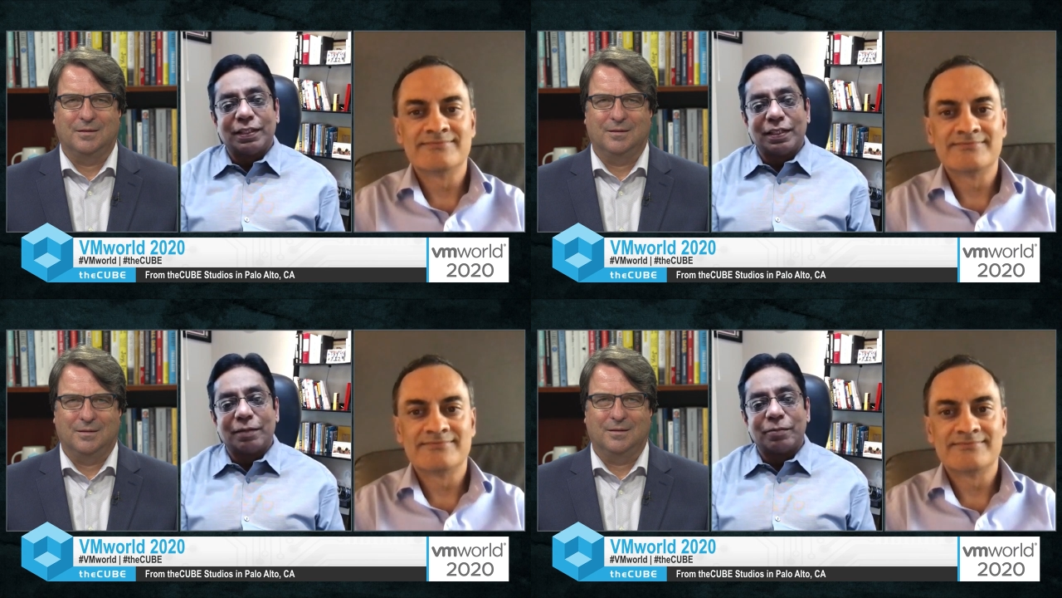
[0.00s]

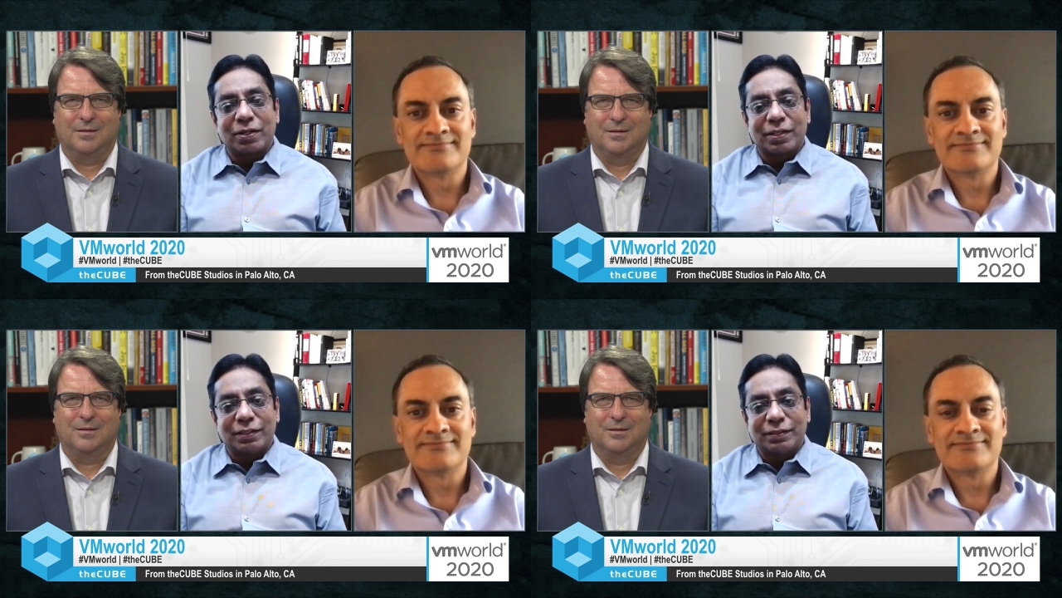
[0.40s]
Speaker 1: uh,
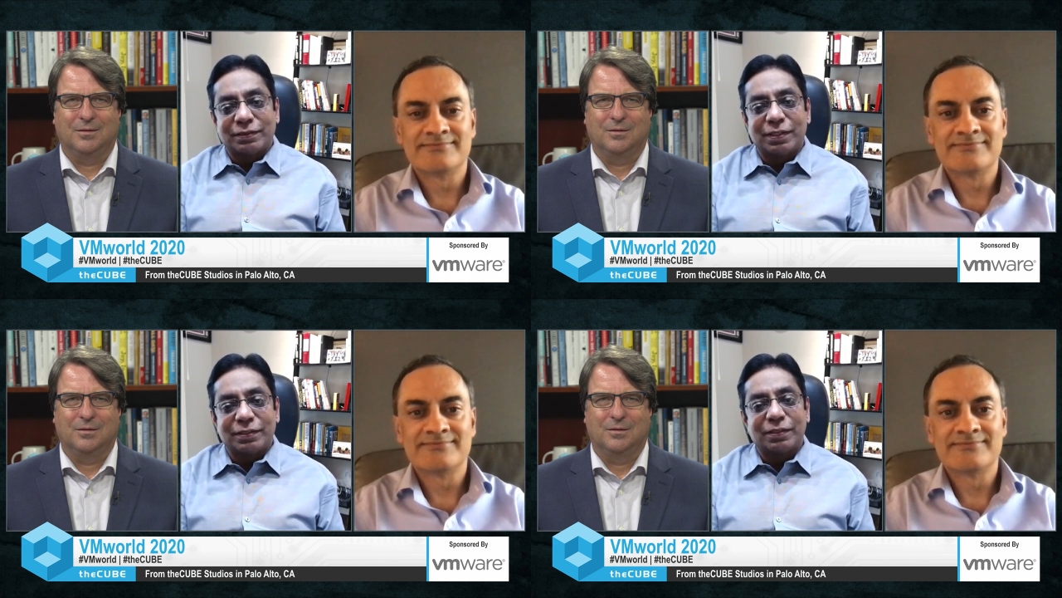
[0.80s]
the
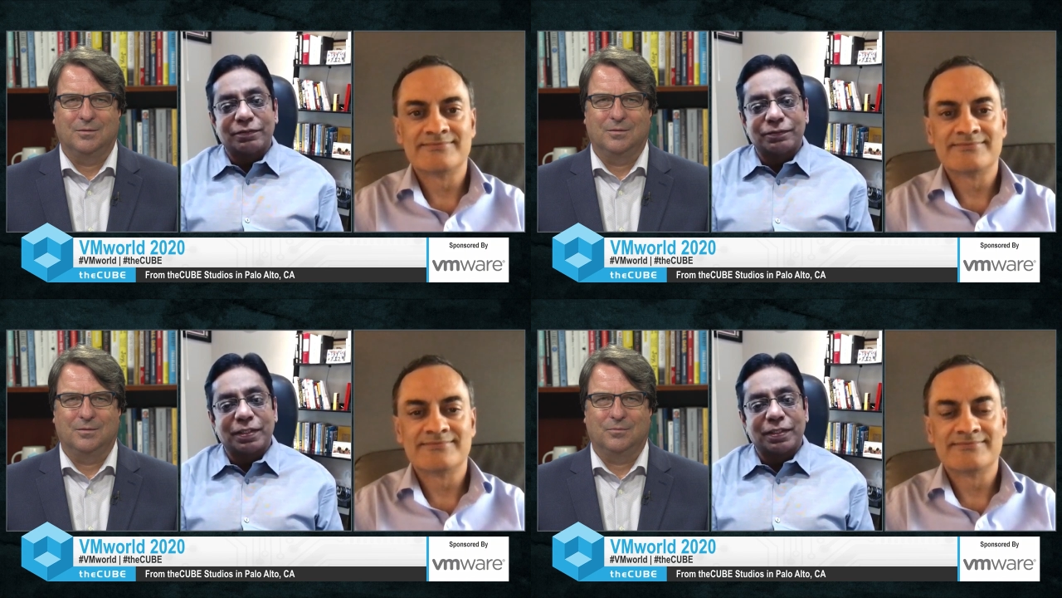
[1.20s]

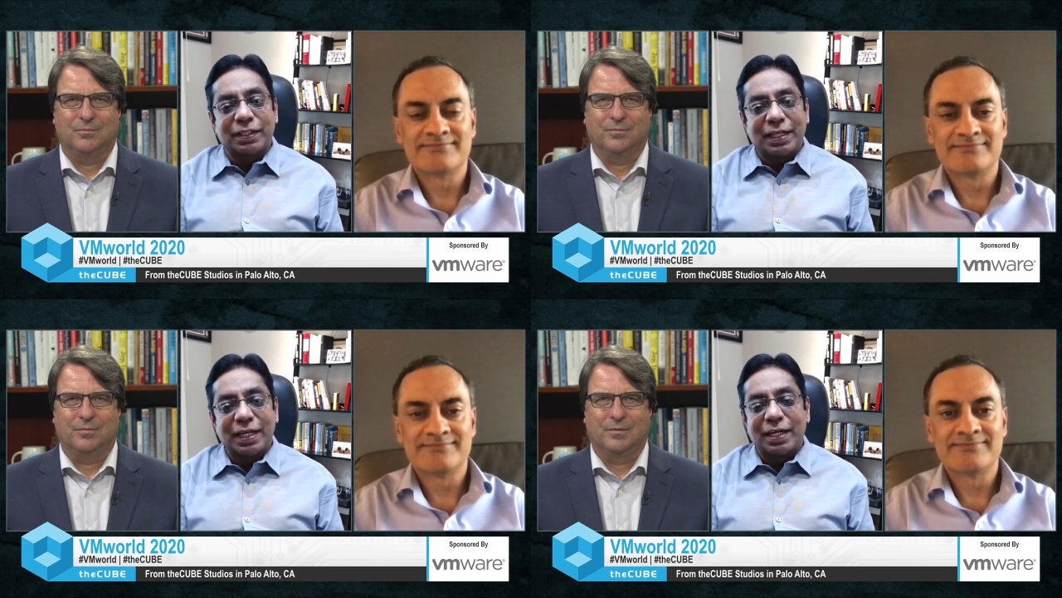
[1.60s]
democratization
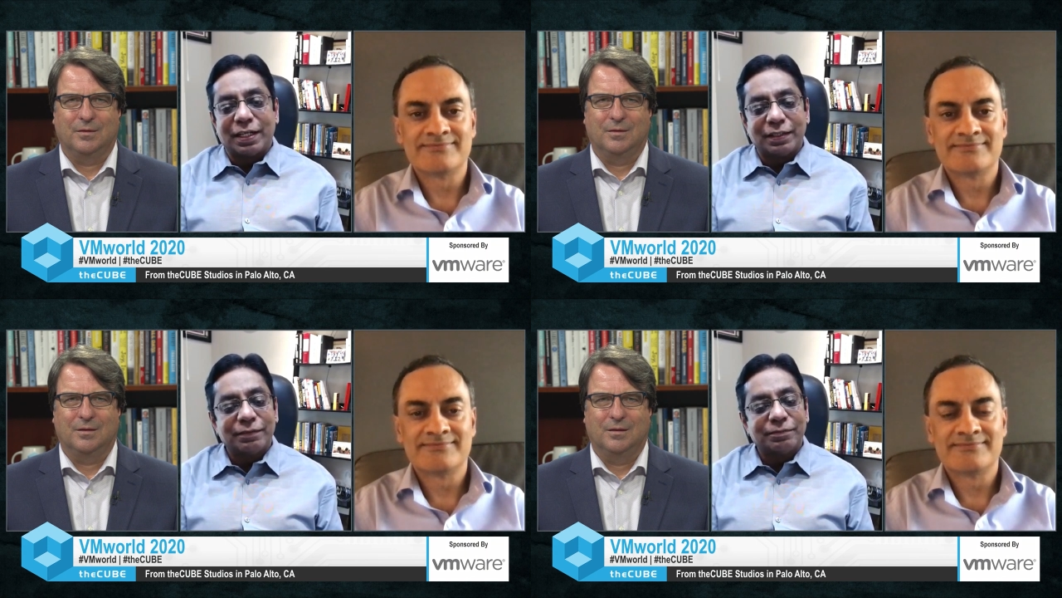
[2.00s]
of uh,
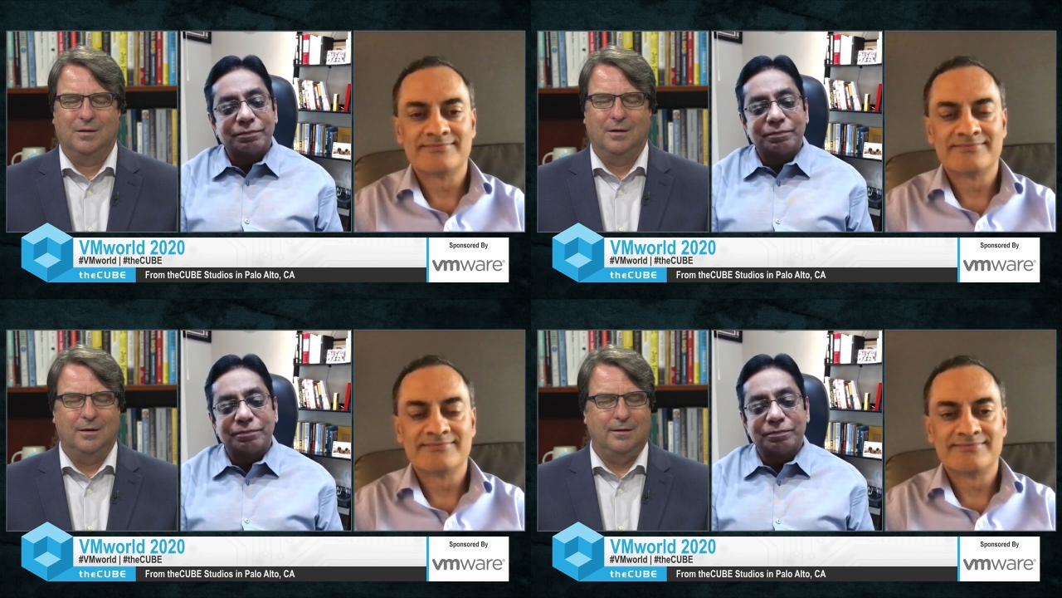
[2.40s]

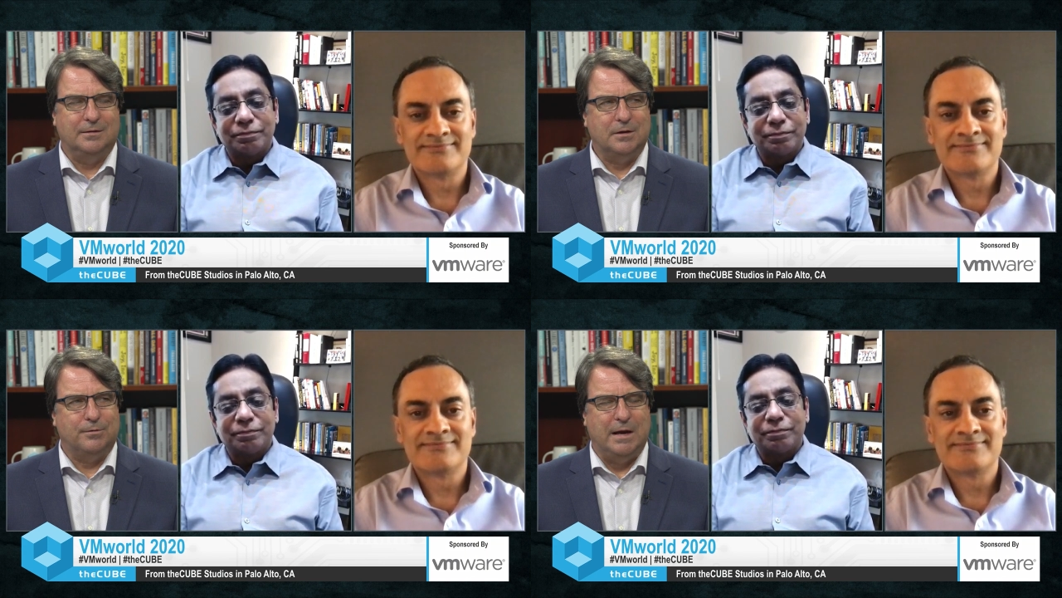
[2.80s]
AI.
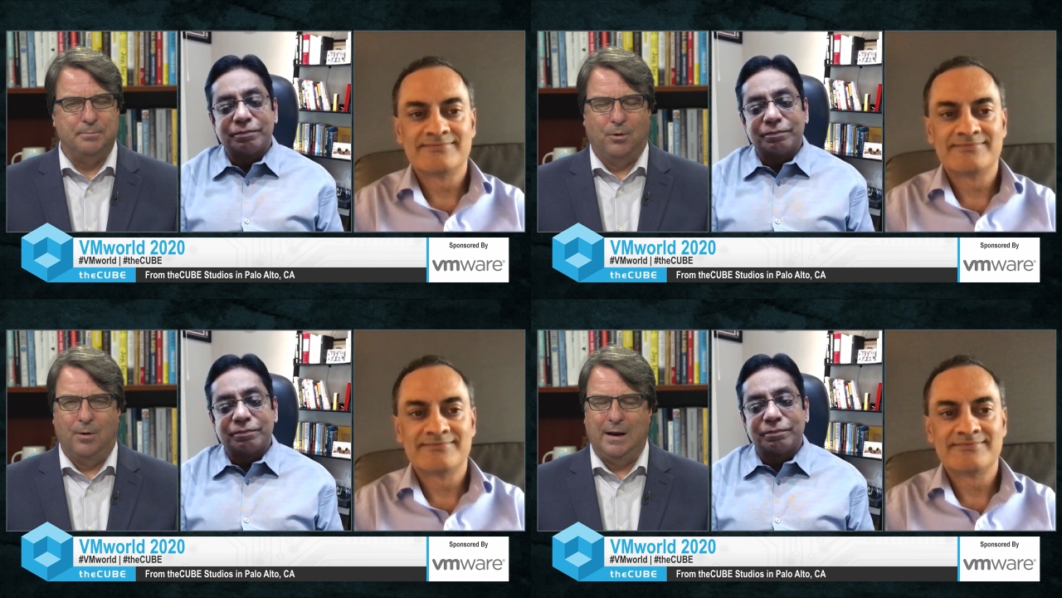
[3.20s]
Speaker 2: That's a great point.